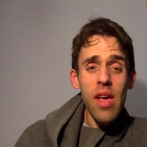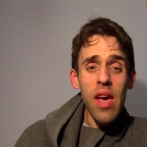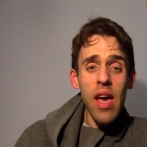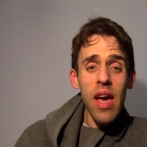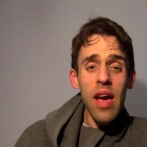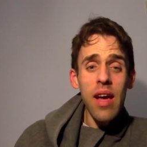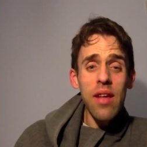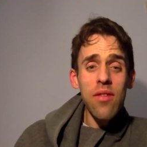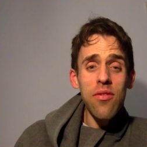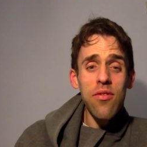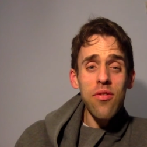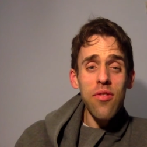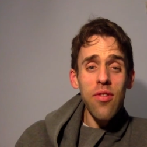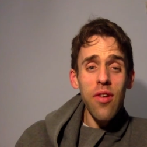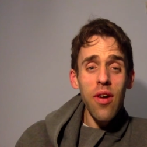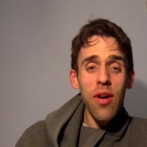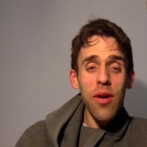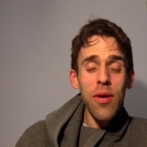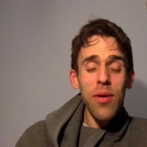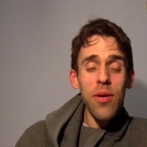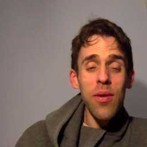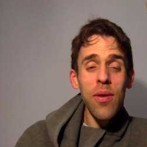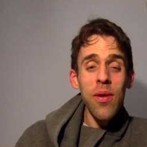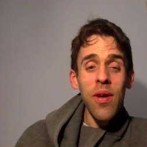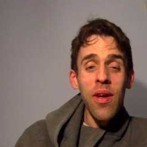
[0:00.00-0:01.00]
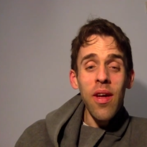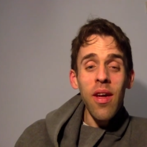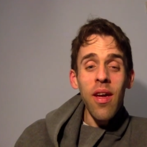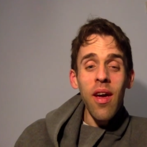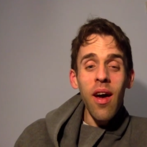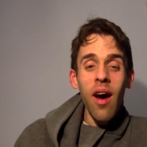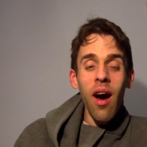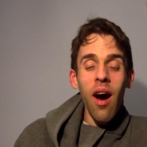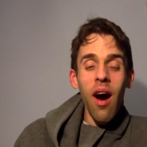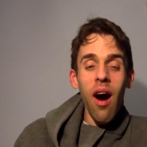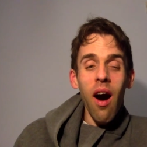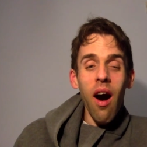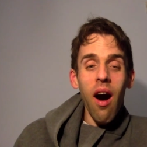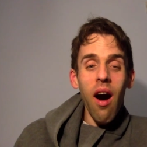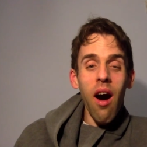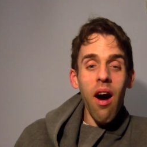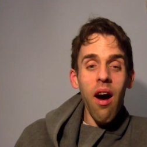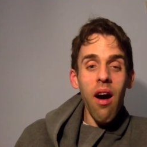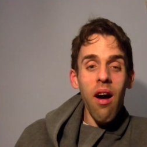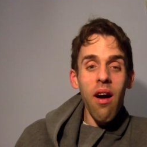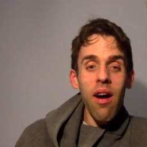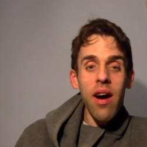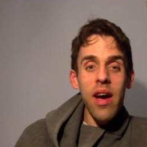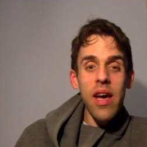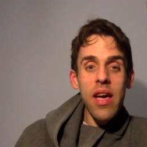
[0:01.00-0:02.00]
And so,
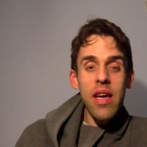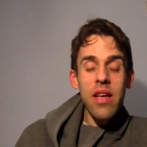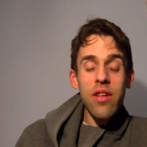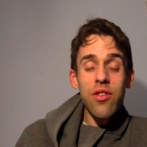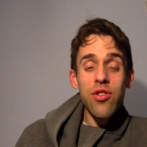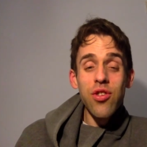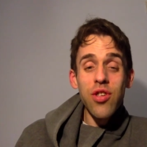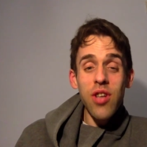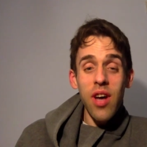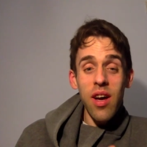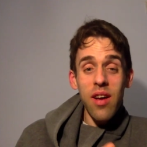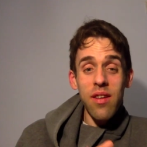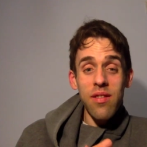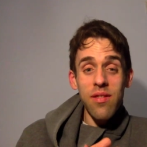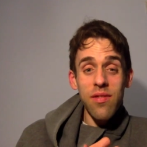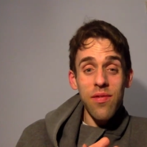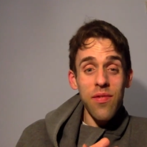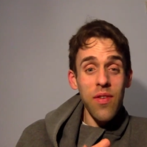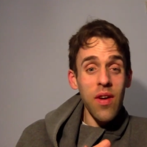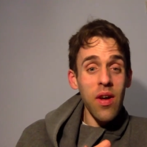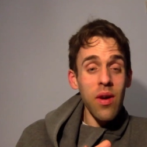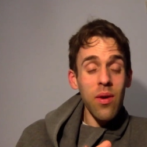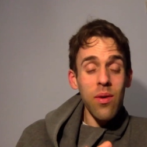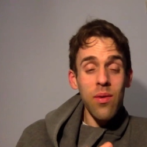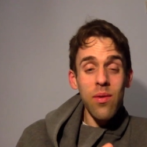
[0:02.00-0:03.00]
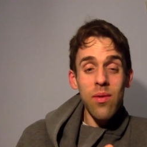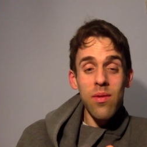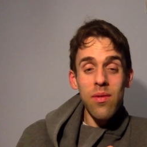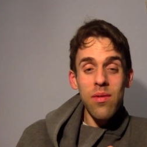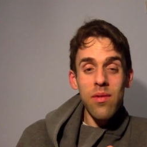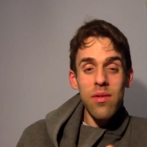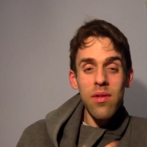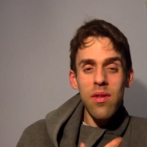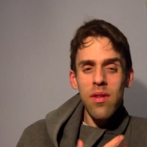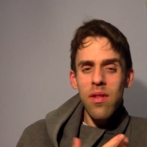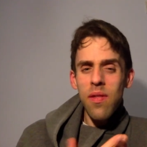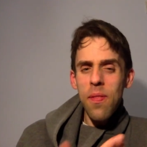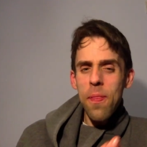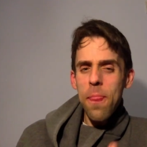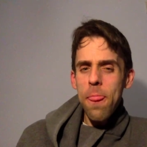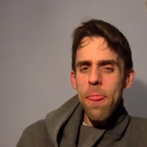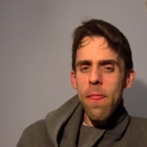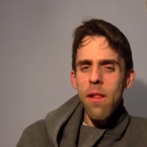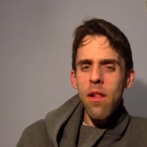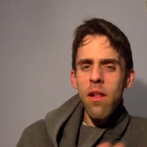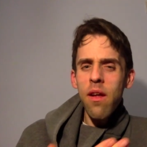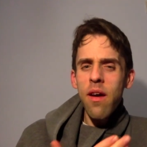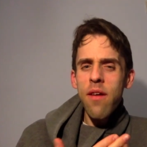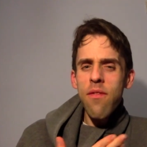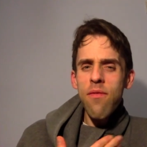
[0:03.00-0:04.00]
I just felt
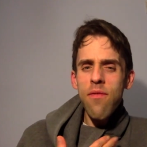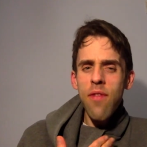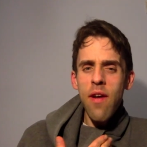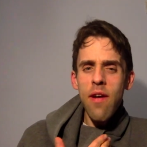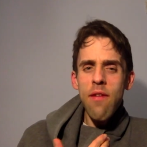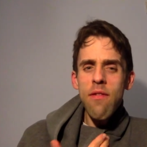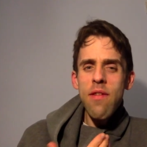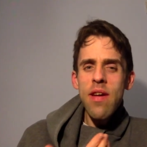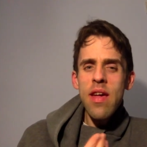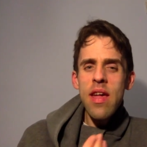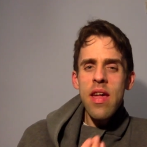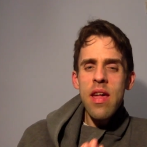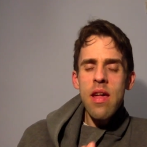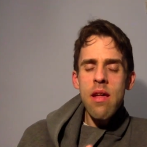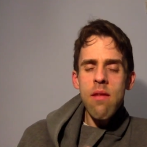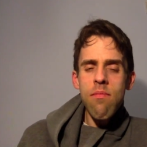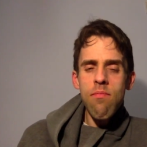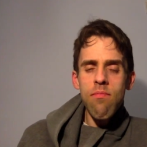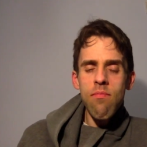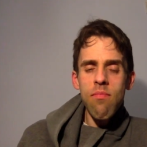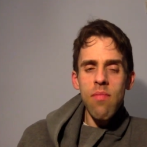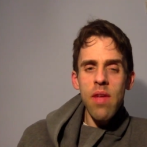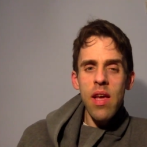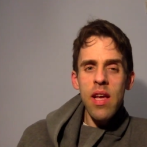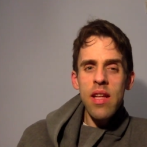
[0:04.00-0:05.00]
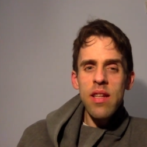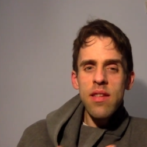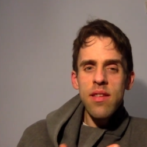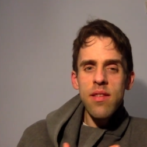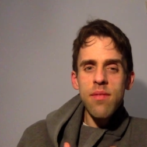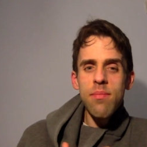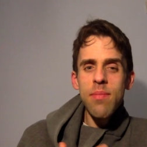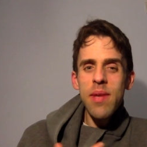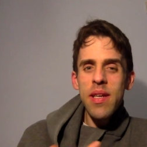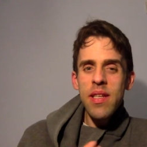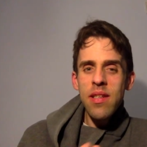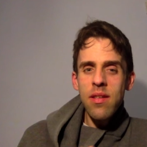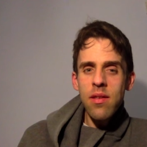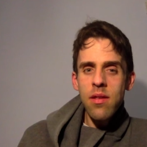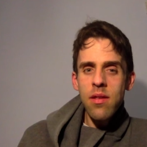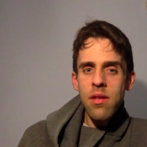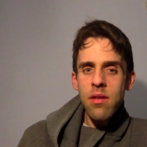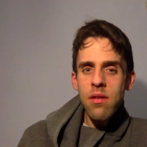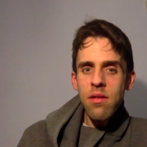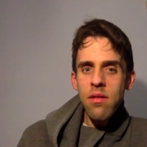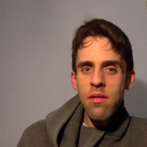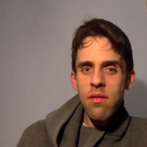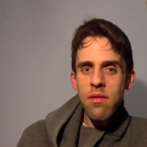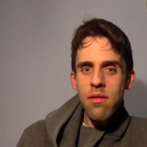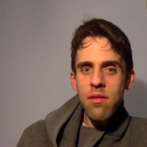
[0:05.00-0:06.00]
like very
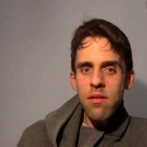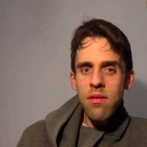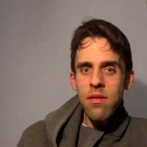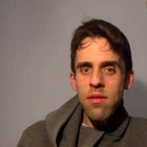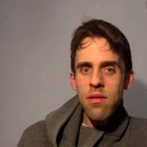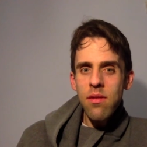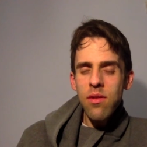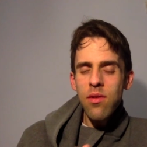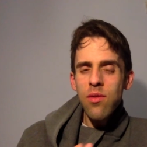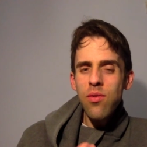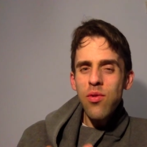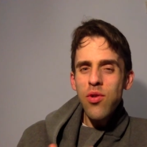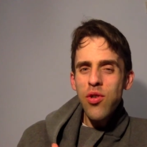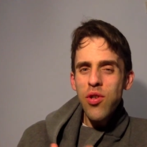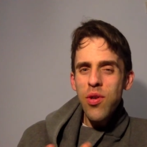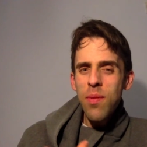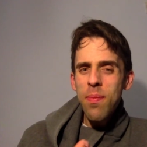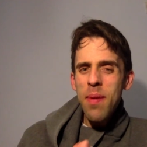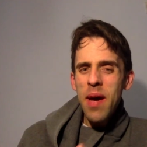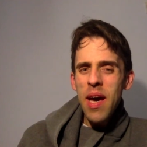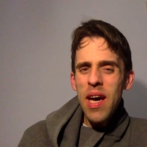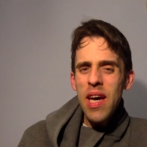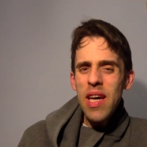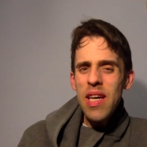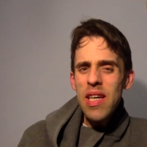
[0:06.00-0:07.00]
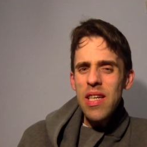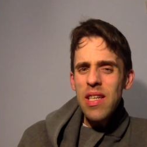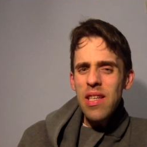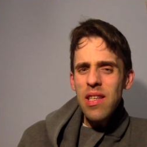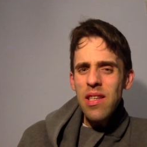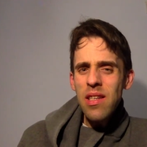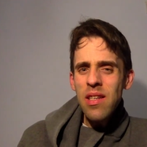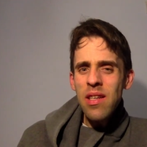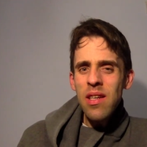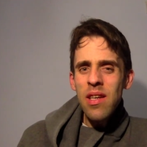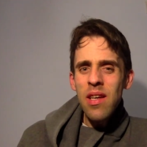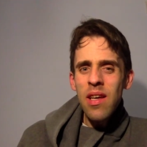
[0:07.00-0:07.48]
intermittent nausea pain,